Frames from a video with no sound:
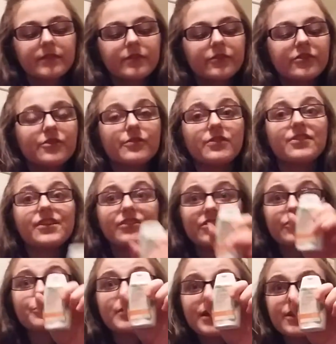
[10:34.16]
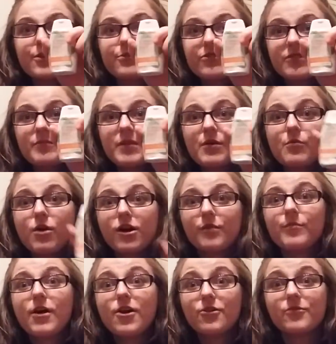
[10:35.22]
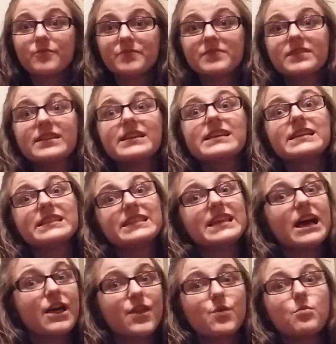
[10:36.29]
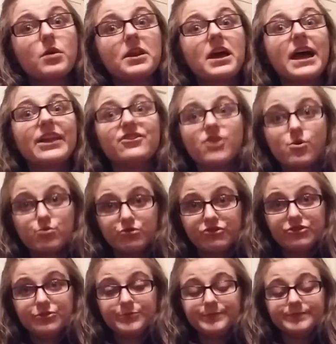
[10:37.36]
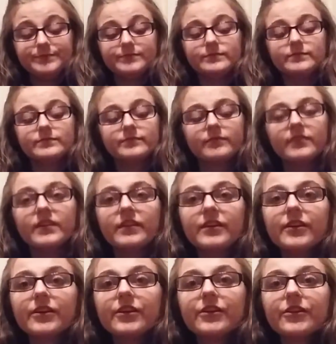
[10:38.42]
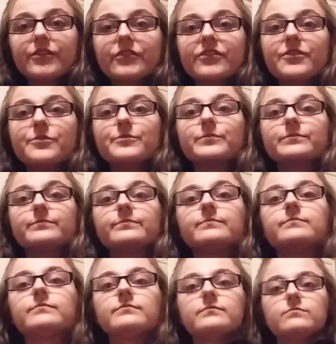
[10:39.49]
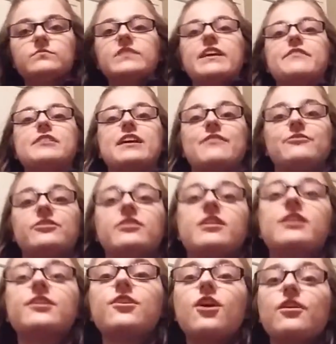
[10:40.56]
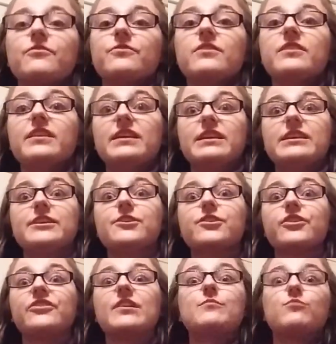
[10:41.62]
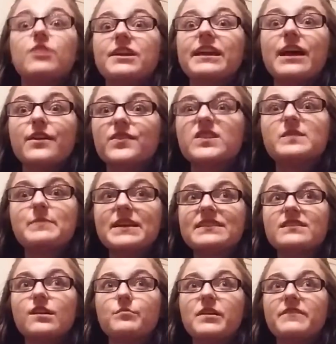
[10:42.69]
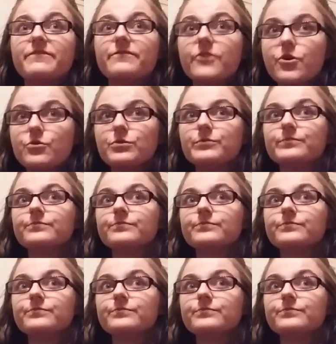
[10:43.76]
So this is what I use in my water bottle. The other one I don't. So I'm gonna have to cut it off here because I'm running out of space on my phone